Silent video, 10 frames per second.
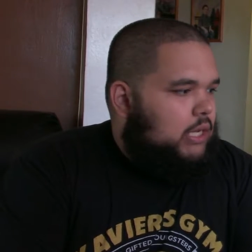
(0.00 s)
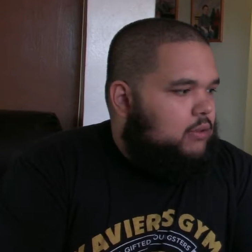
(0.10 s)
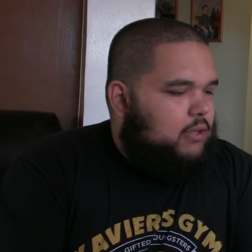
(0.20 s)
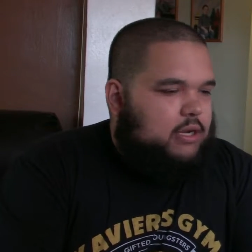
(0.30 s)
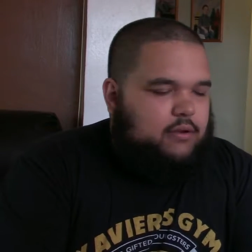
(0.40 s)
I
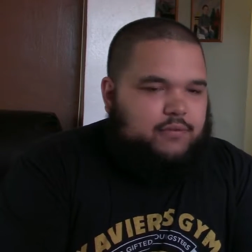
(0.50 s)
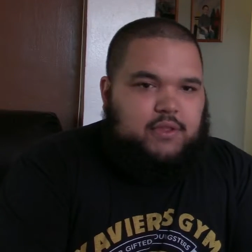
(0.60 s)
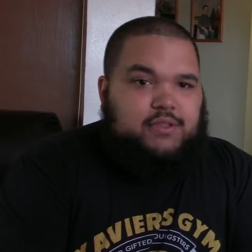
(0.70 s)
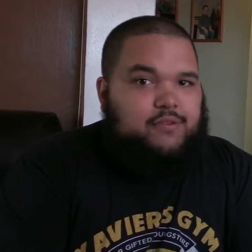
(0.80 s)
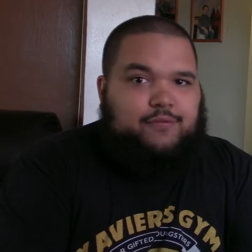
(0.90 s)
love
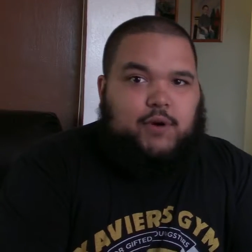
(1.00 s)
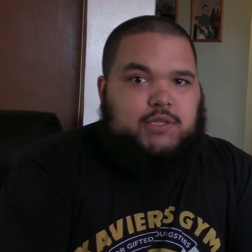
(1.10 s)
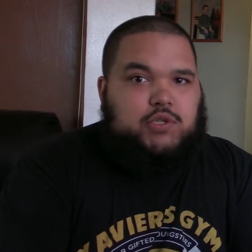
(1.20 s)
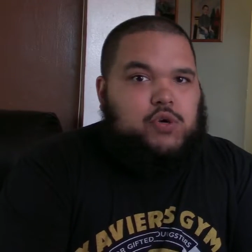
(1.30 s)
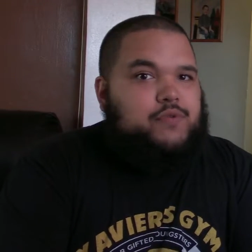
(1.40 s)
the
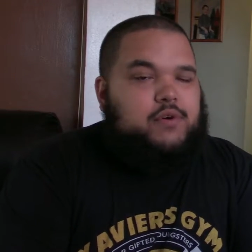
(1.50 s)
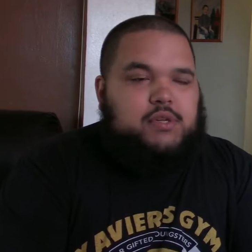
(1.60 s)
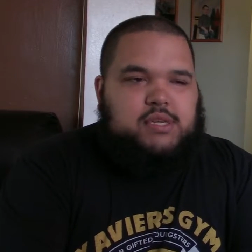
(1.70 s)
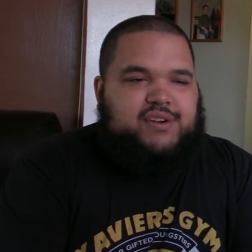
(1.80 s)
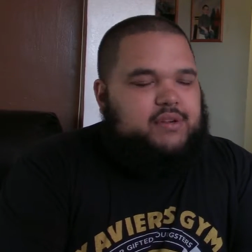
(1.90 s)

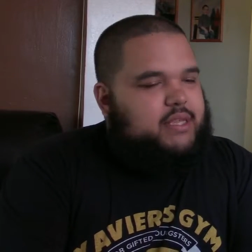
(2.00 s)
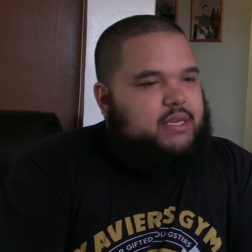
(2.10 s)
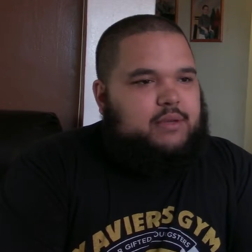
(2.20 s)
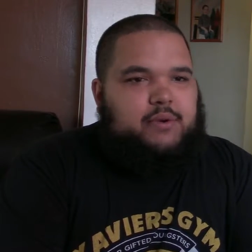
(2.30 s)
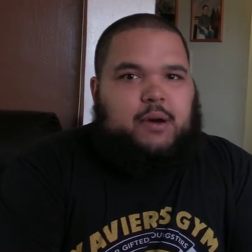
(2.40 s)
voiceovers and
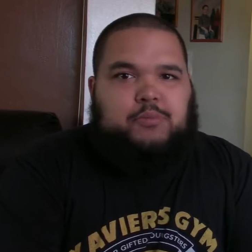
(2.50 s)
everything.